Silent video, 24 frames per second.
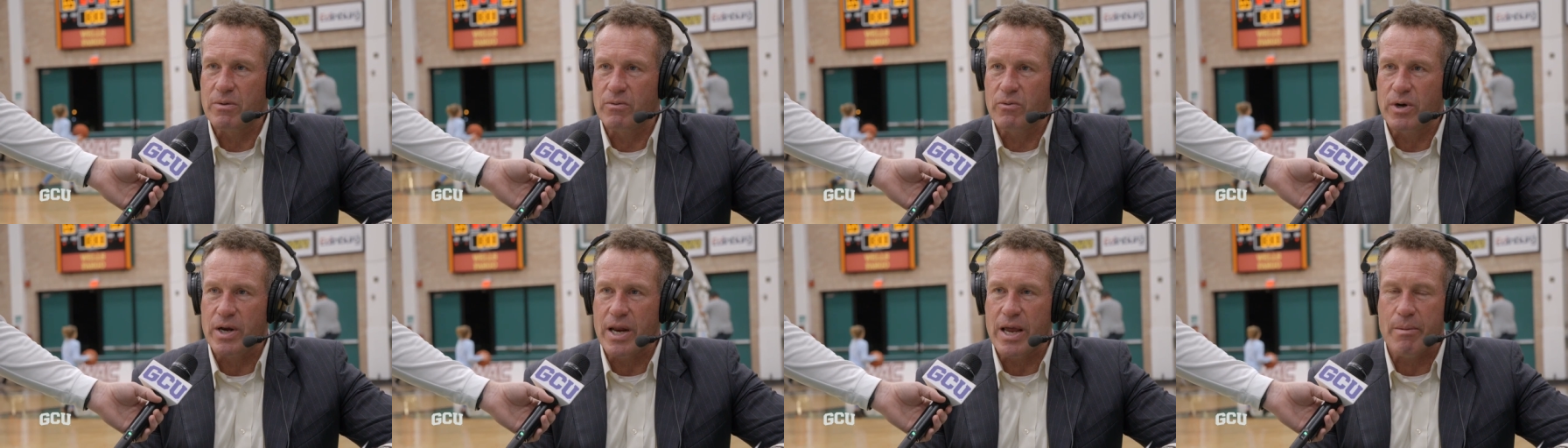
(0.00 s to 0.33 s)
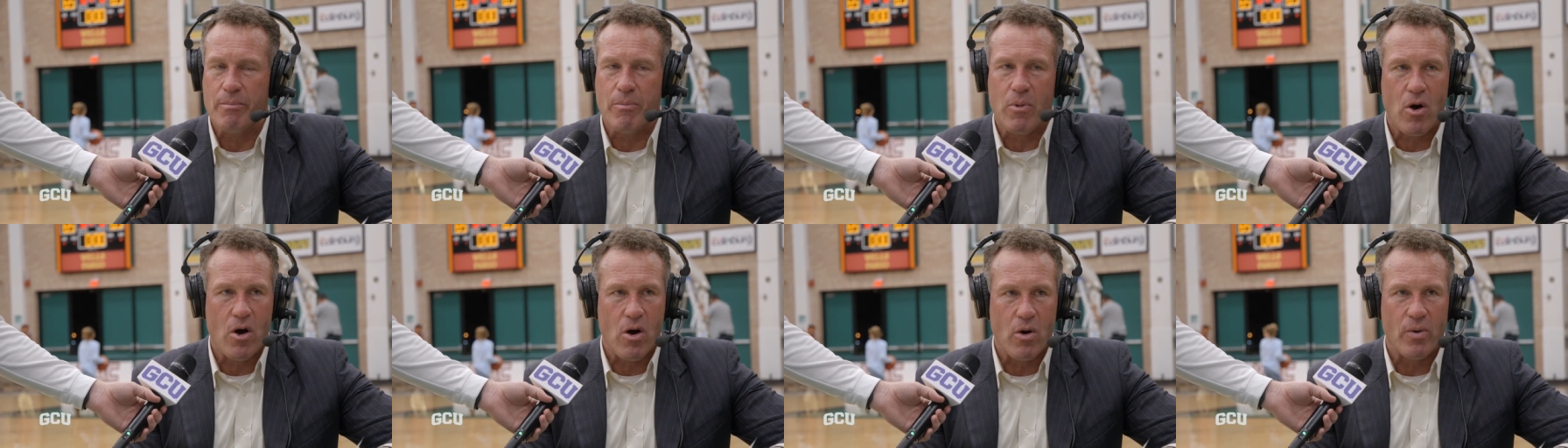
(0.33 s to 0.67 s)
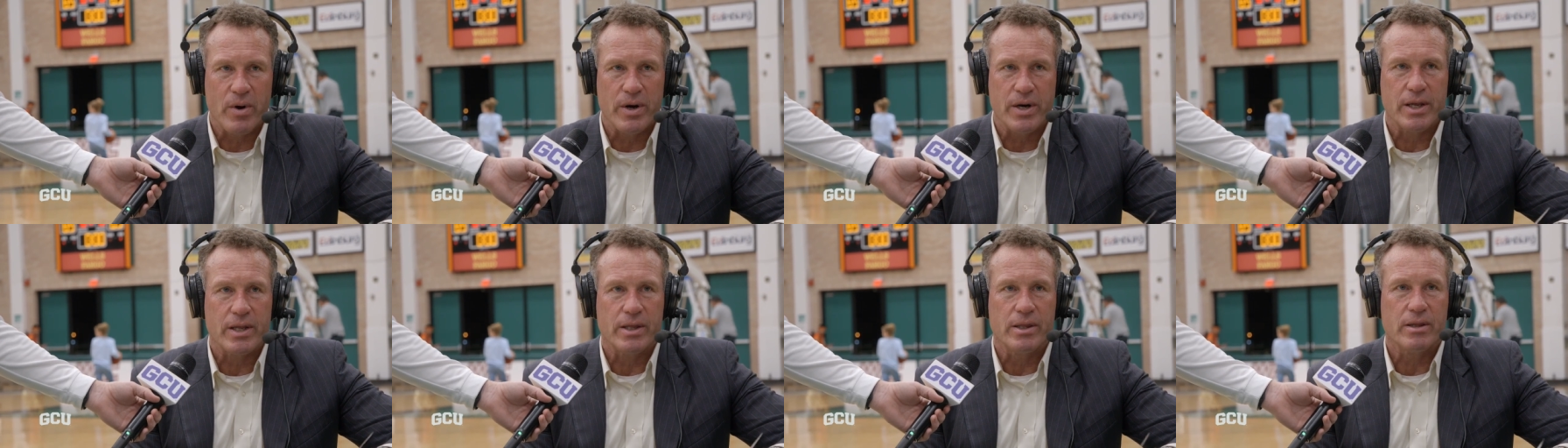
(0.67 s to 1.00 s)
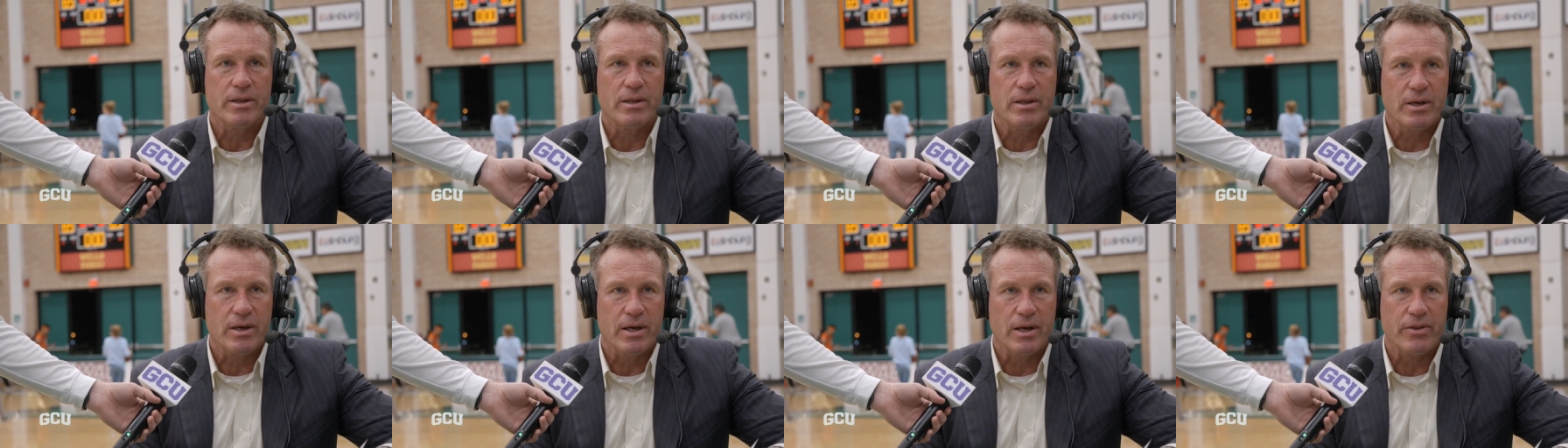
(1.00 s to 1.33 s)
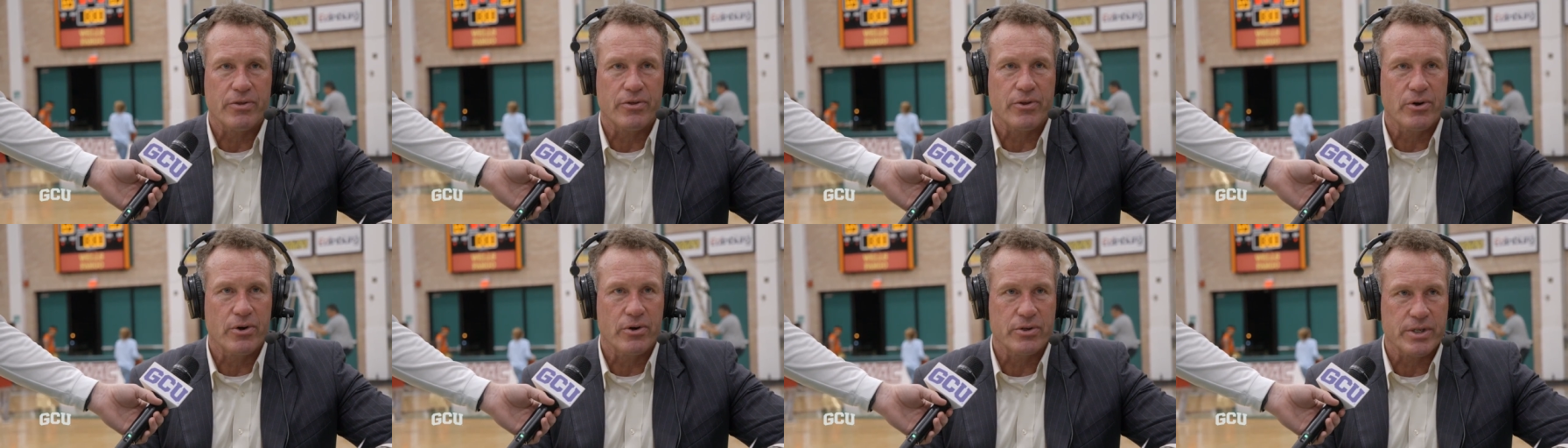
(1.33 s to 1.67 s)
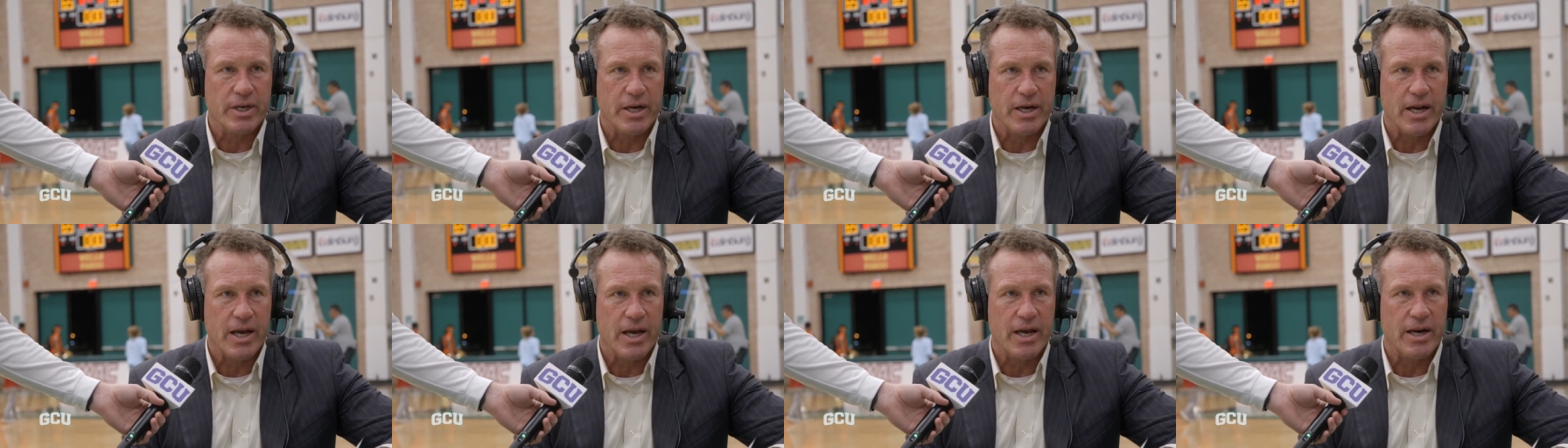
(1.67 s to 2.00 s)
when that ball went in on
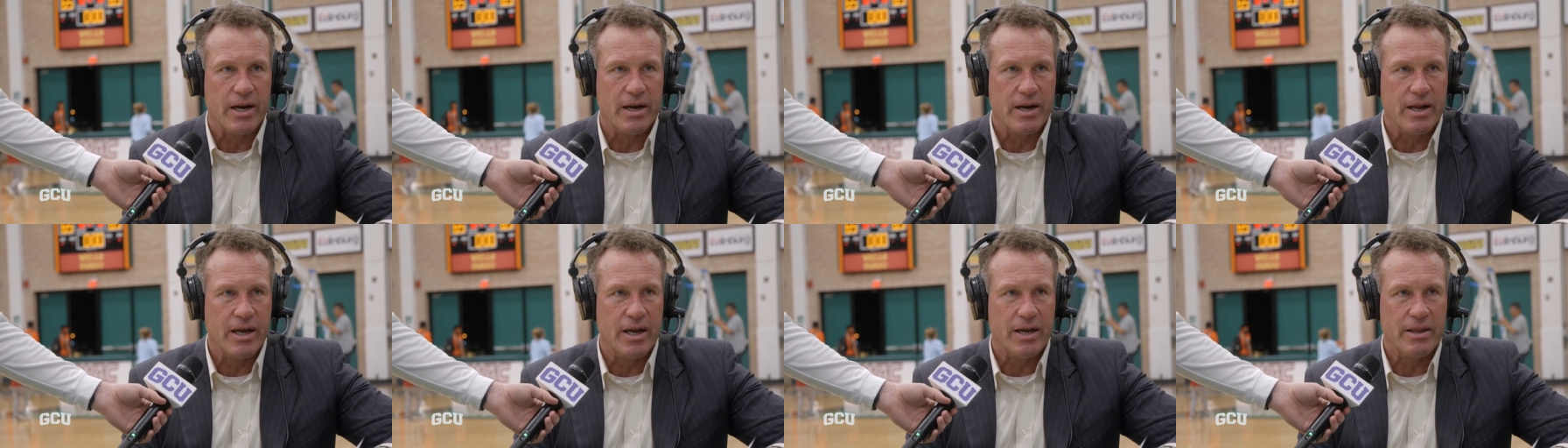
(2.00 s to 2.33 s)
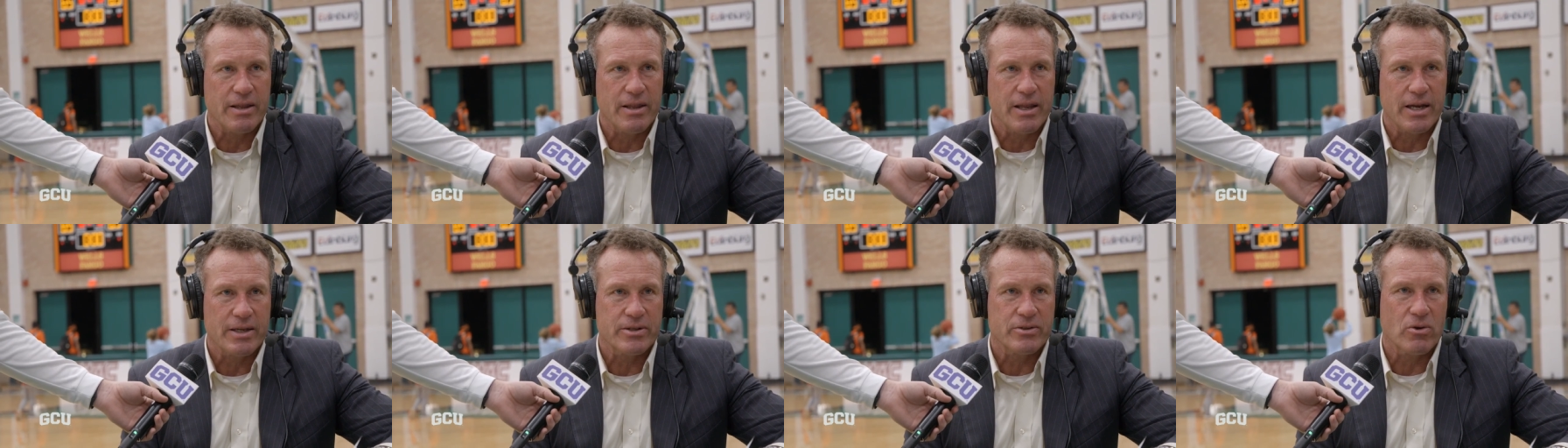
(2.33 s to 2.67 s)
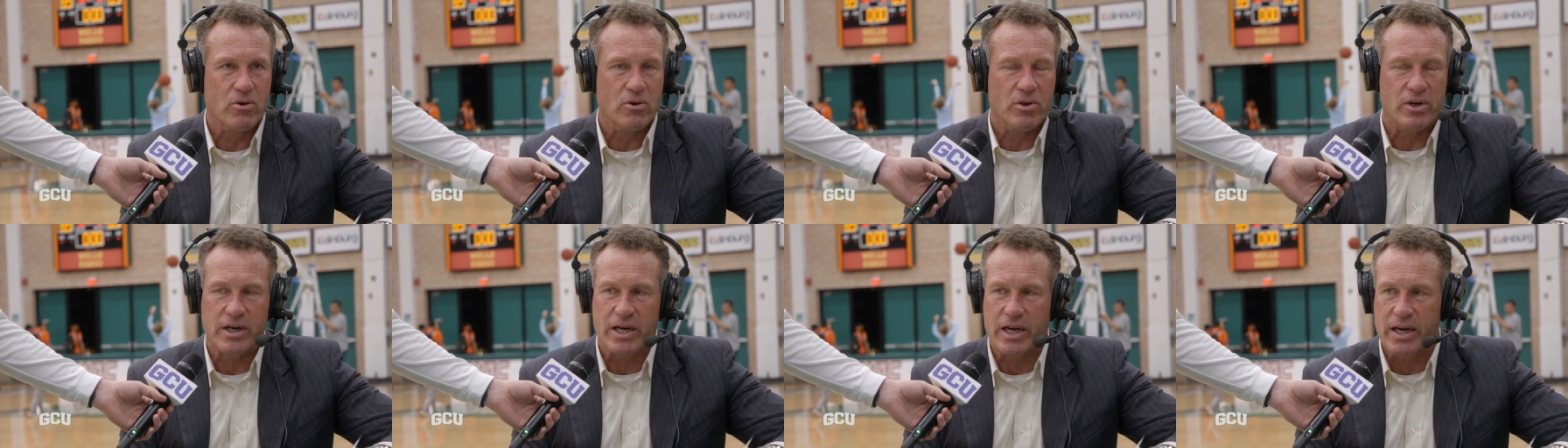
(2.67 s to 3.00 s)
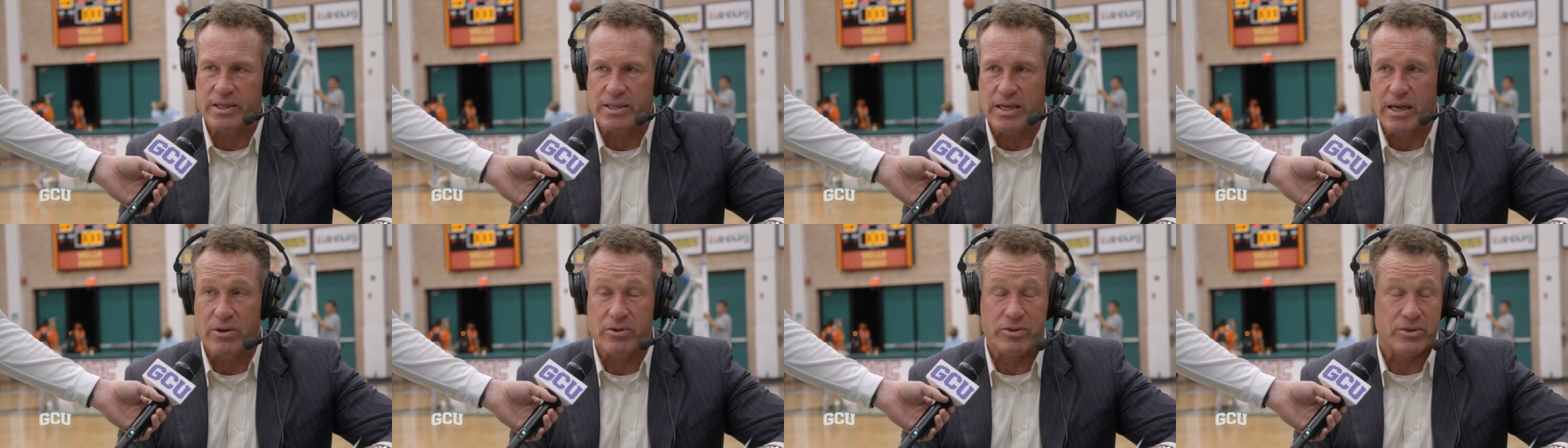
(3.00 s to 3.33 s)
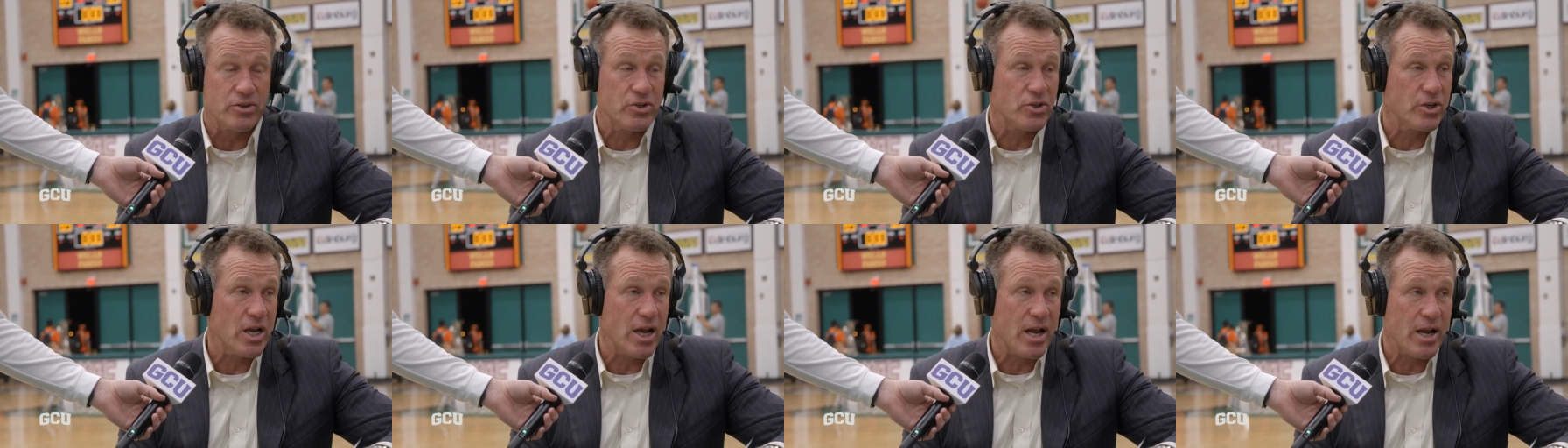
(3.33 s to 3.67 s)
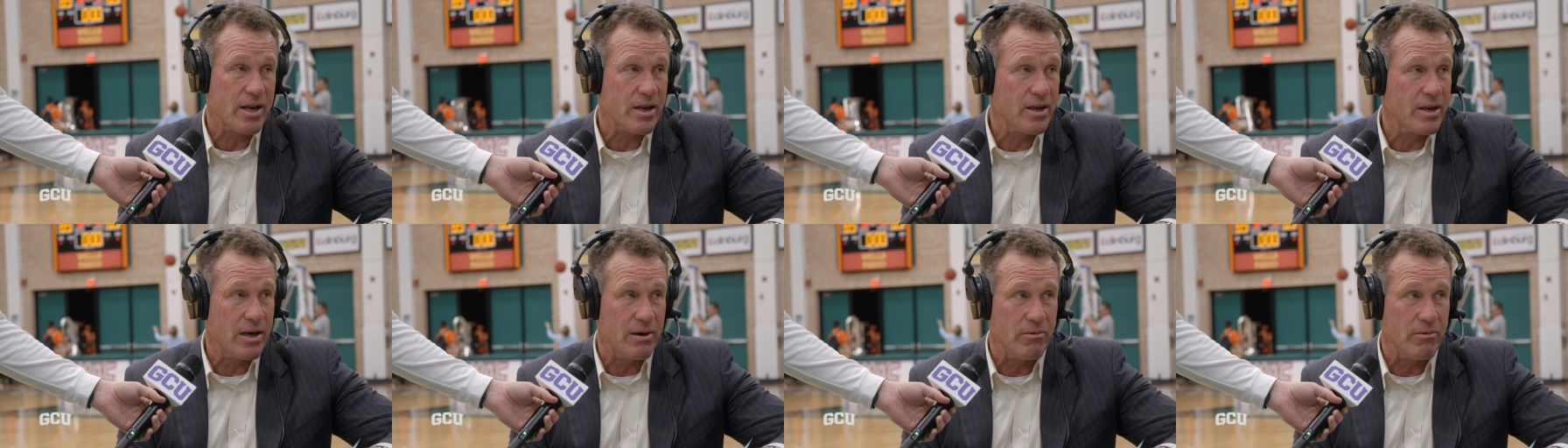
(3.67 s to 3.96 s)
Thursday night, I, I told our guys I was in shock.